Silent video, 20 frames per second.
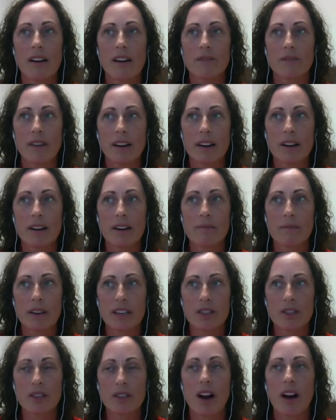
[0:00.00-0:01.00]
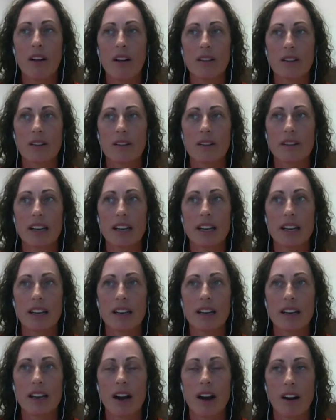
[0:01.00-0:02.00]
very much colored
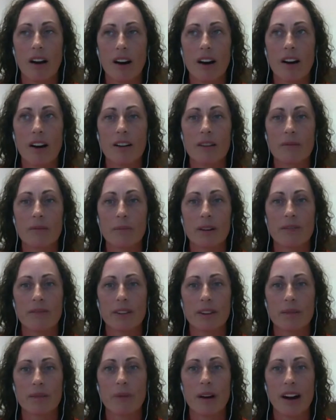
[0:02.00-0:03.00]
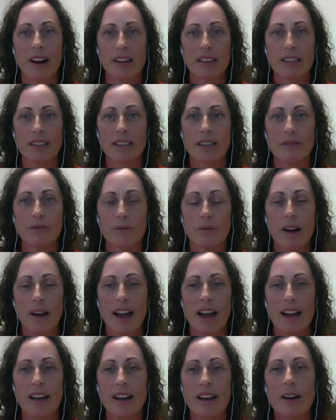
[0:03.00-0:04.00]
in a hard but very positive
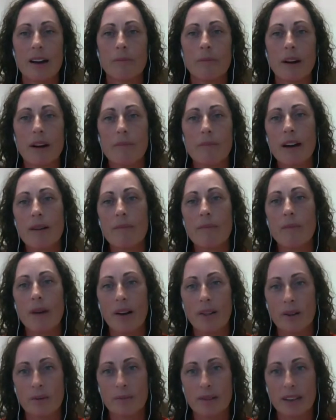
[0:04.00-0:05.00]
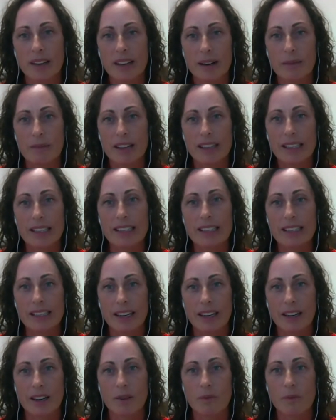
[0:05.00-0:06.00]
way by my mother becoming
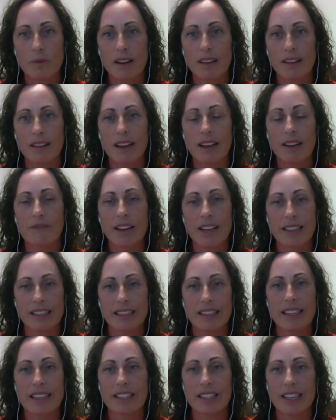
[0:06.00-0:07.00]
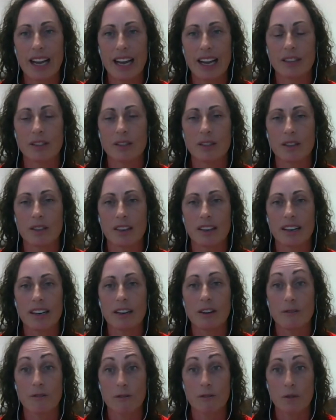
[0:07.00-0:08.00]
sick with advanced stage cancer in
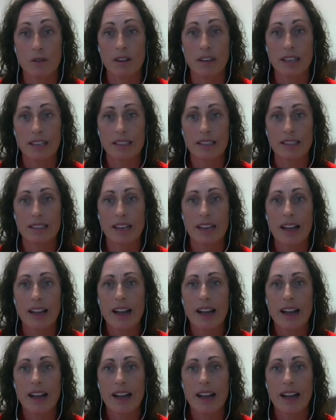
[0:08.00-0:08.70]
her 40s.